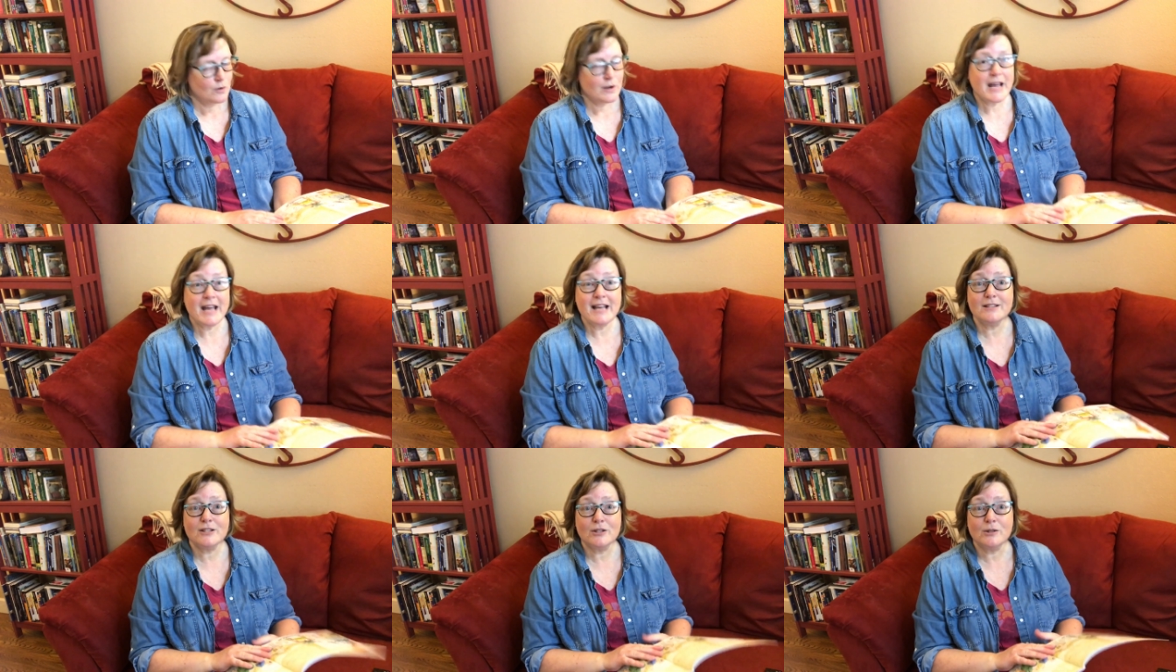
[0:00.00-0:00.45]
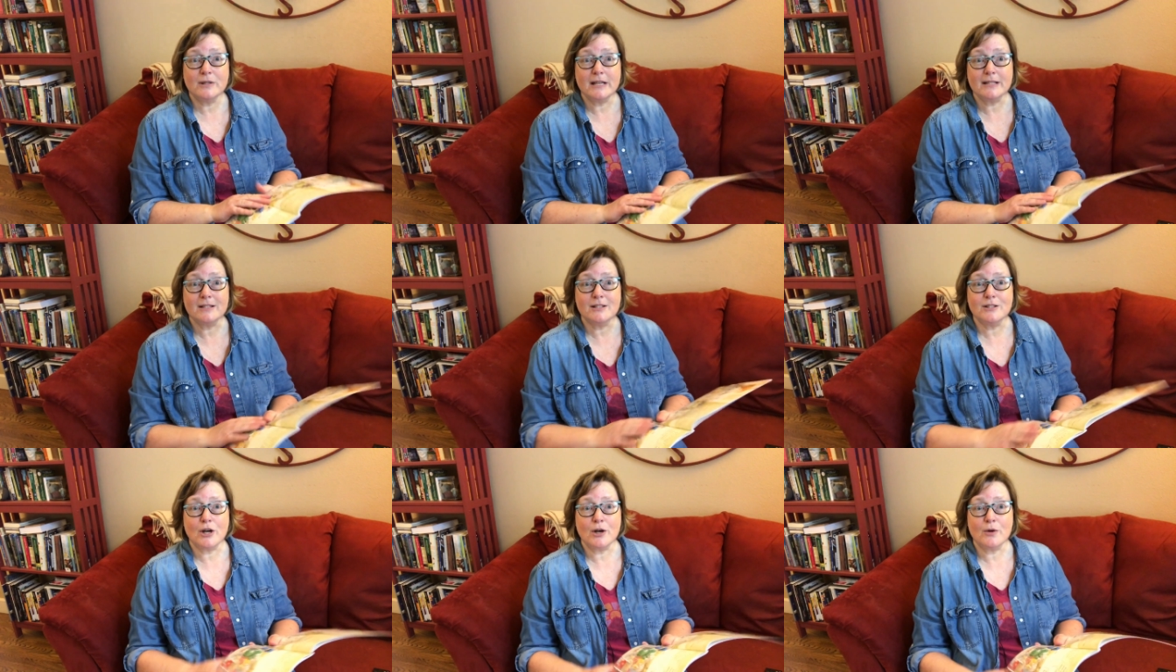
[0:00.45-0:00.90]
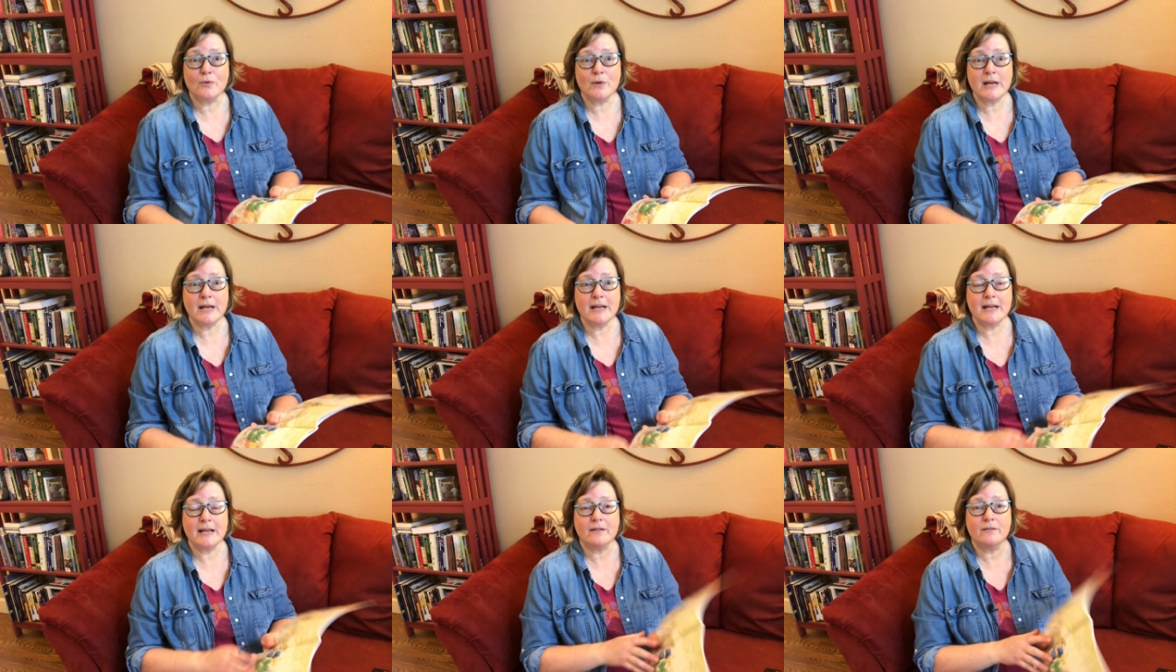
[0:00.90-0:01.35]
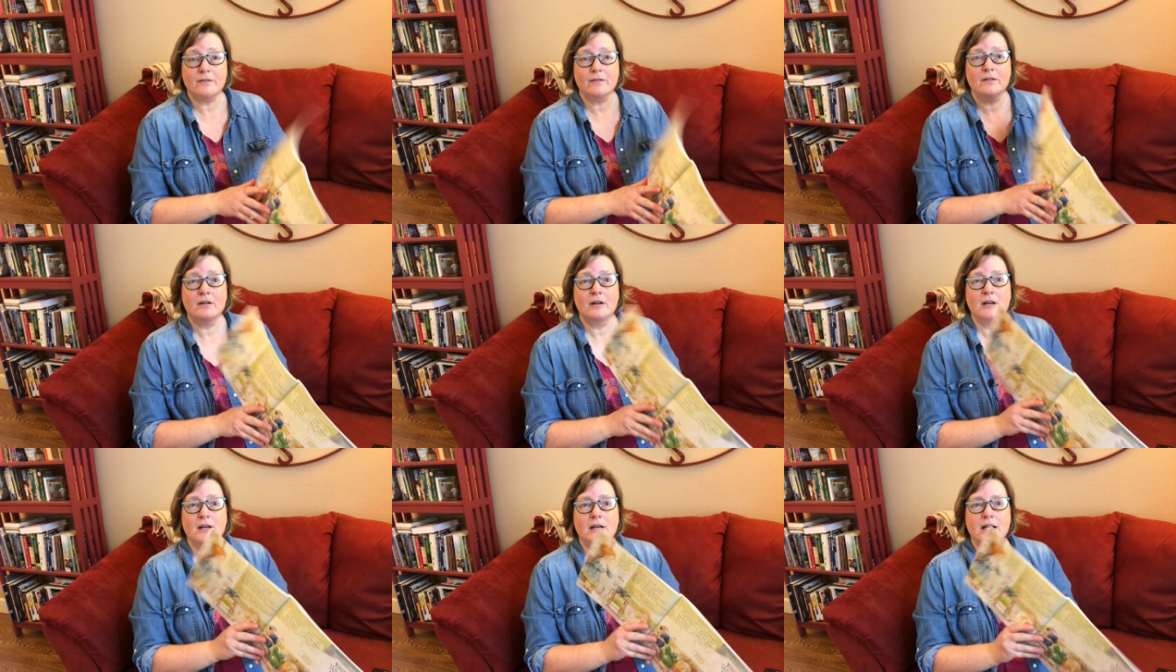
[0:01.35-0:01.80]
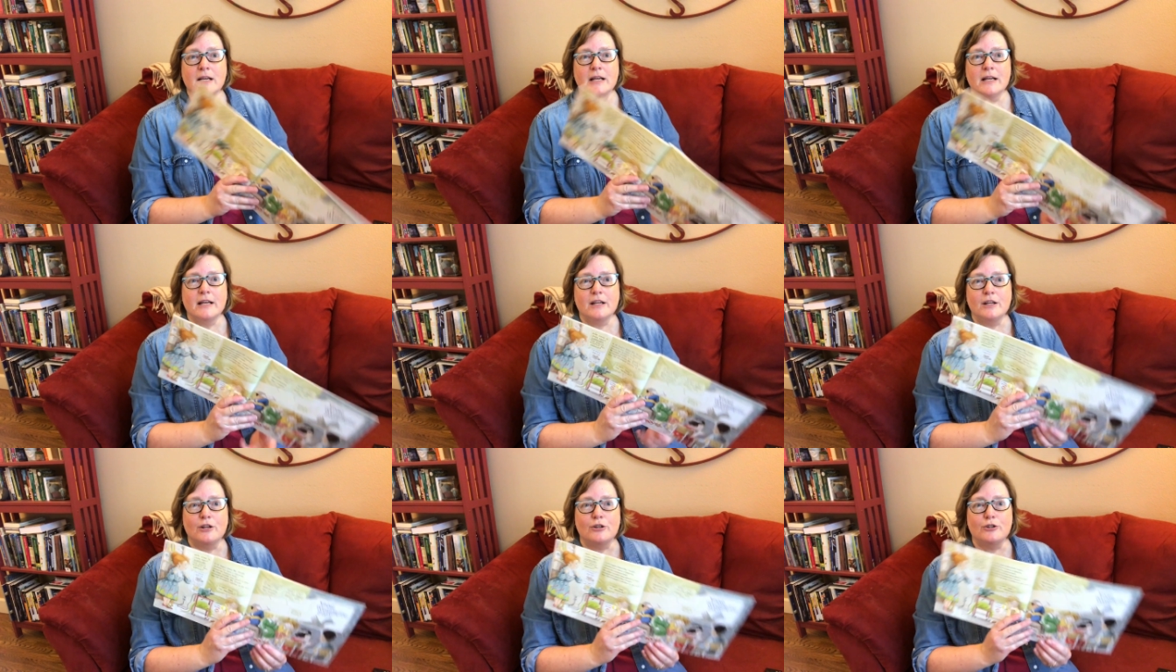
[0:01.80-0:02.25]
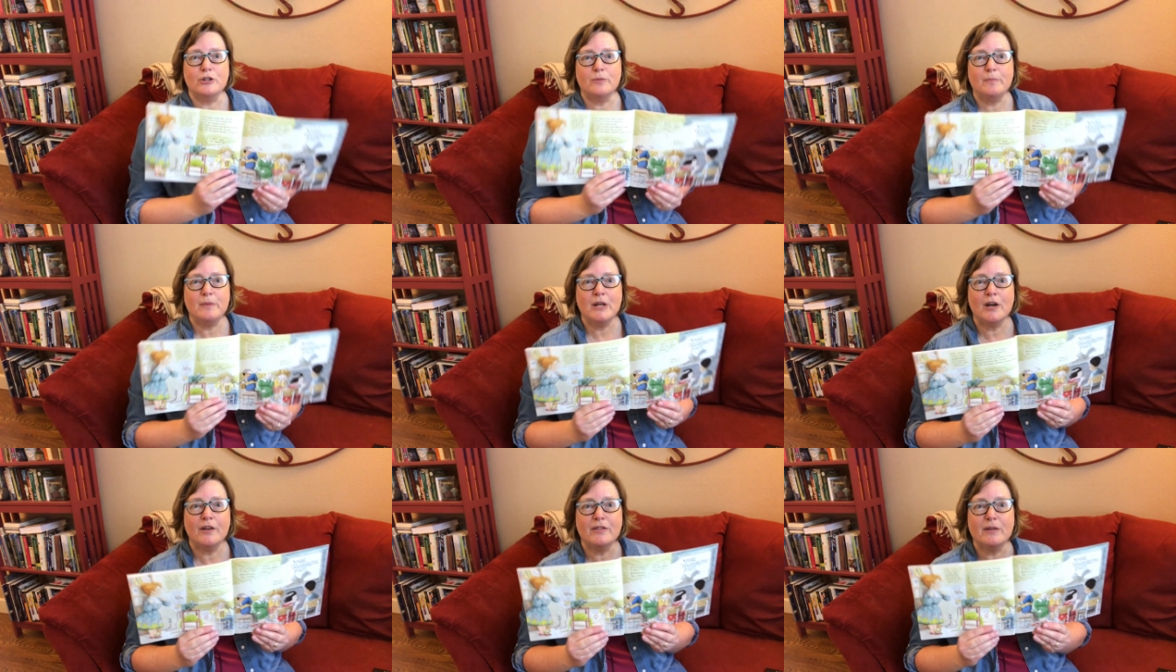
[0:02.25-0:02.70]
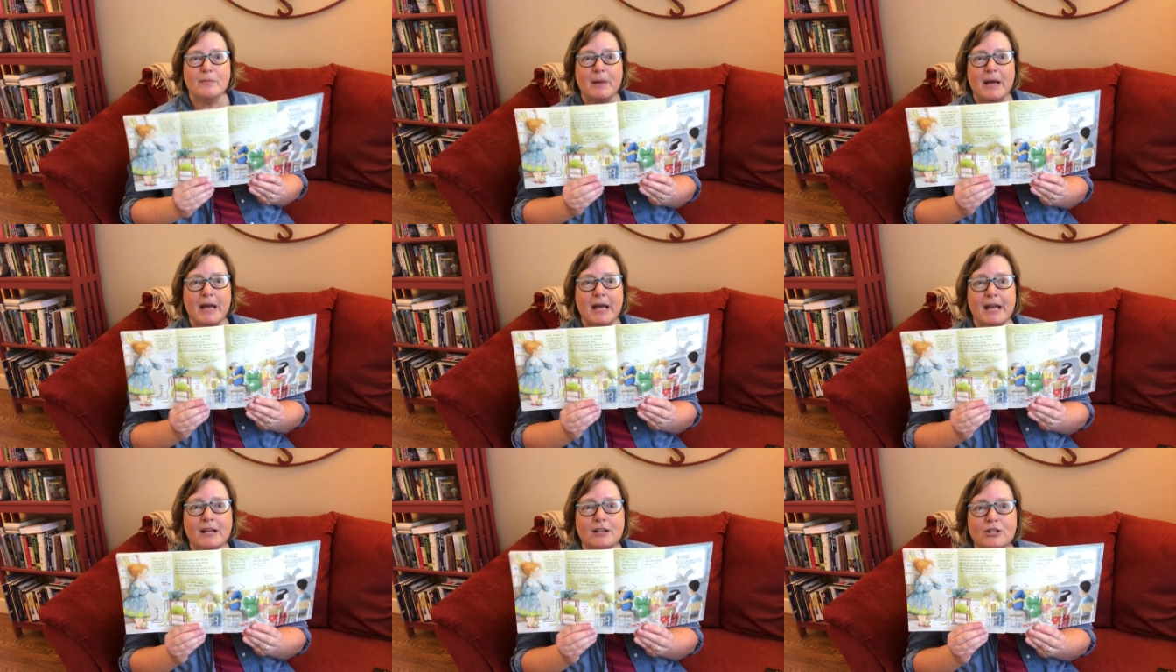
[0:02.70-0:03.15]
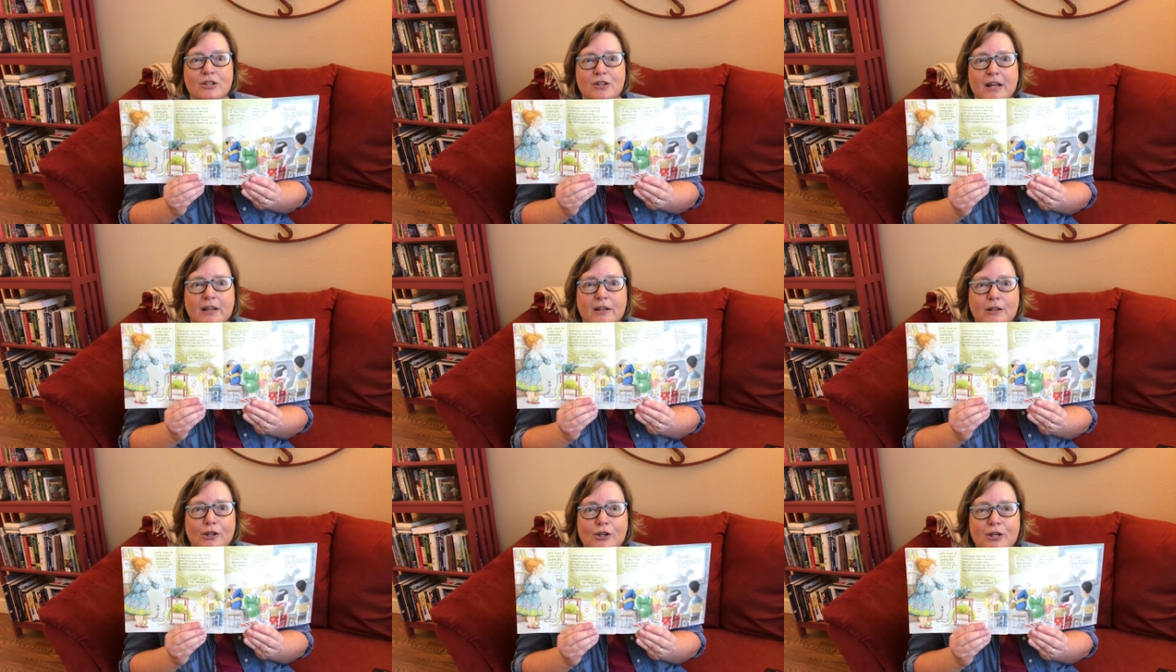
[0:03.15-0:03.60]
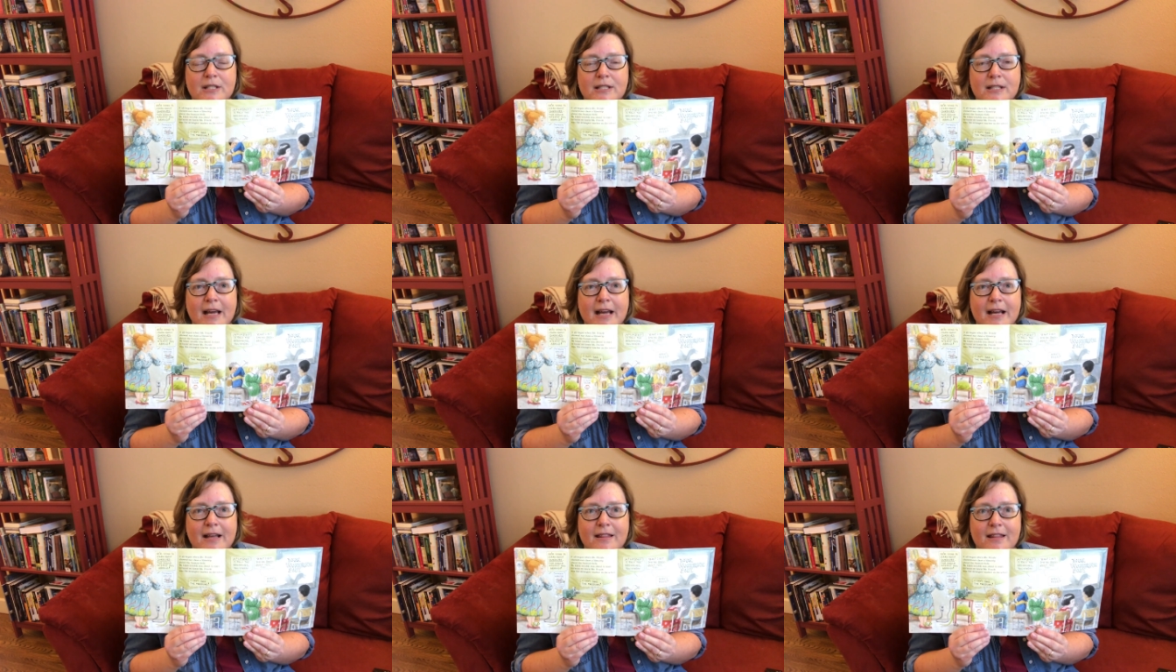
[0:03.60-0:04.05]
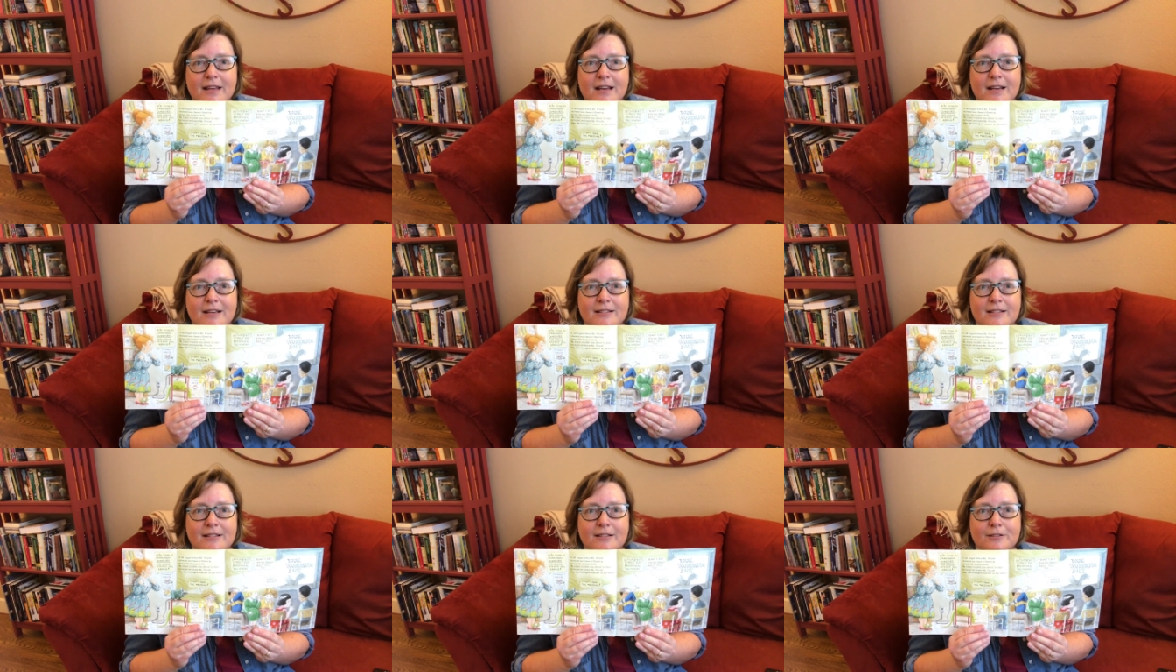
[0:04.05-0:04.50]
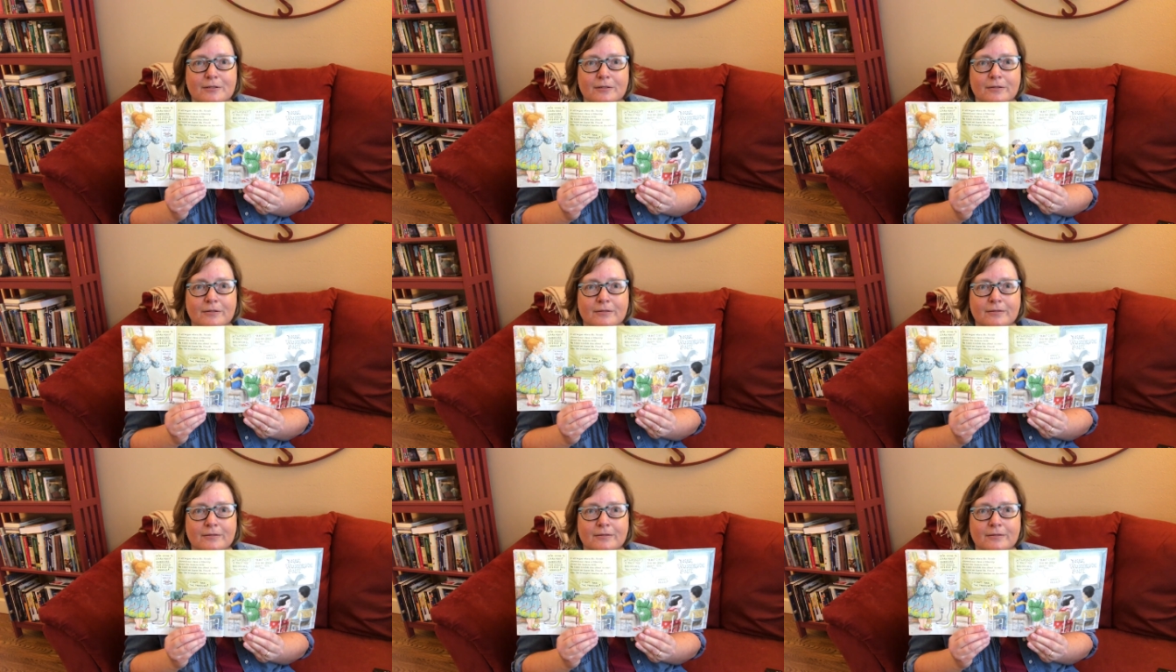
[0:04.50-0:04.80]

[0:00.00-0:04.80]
Okay, so let's start reading. You should be on the page that looks like this.